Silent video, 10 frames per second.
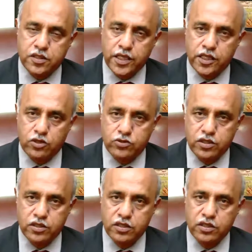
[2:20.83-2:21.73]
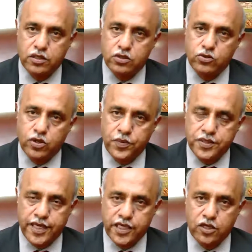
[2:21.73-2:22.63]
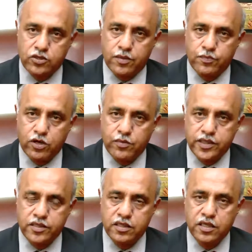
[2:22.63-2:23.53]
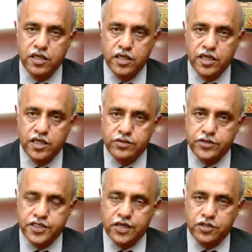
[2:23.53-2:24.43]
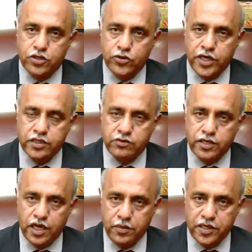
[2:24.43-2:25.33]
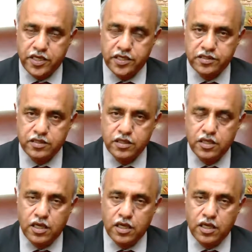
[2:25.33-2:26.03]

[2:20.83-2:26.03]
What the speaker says: 3000 to Rs. 8000 per month, increasing the duration of diabetes,